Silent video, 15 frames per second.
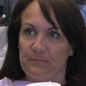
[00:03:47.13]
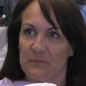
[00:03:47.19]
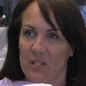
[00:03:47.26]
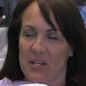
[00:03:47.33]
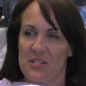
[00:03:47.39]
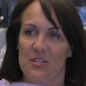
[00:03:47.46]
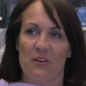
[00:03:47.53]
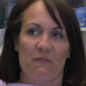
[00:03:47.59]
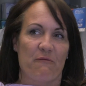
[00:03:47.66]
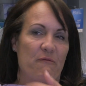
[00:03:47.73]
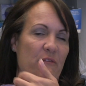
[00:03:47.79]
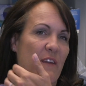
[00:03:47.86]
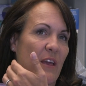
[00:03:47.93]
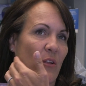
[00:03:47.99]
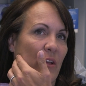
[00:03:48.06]
So I still
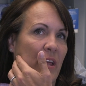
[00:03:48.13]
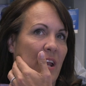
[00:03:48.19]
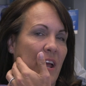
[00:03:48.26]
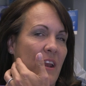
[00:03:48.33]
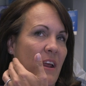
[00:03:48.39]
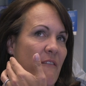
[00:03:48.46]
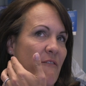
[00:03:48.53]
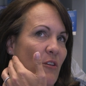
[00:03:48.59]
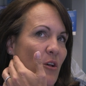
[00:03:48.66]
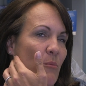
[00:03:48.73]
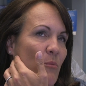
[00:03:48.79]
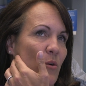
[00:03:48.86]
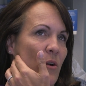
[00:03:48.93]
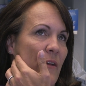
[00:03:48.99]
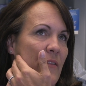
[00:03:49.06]
feel it, and I feel
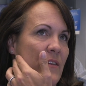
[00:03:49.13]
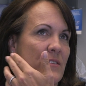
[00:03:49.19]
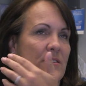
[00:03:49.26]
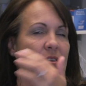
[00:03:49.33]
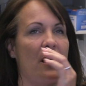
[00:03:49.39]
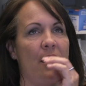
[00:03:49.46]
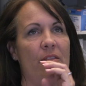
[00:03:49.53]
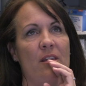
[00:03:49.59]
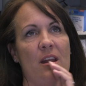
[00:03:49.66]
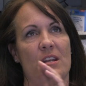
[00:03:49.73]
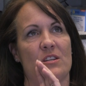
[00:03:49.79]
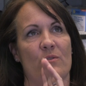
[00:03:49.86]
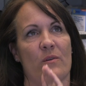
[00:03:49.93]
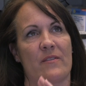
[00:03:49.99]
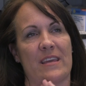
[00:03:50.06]
it more on this side than I
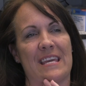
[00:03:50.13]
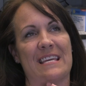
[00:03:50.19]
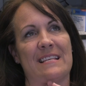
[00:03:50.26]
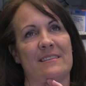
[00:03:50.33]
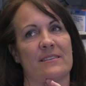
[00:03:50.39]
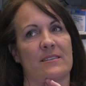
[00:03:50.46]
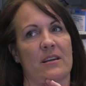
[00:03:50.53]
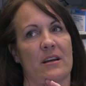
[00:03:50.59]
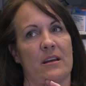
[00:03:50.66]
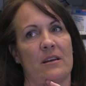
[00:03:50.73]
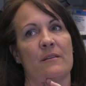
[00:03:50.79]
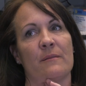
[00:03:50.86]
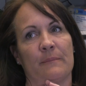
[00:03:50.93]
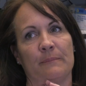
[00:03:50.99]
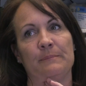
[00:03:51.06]
do on the
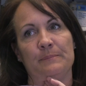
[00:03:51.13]
inside.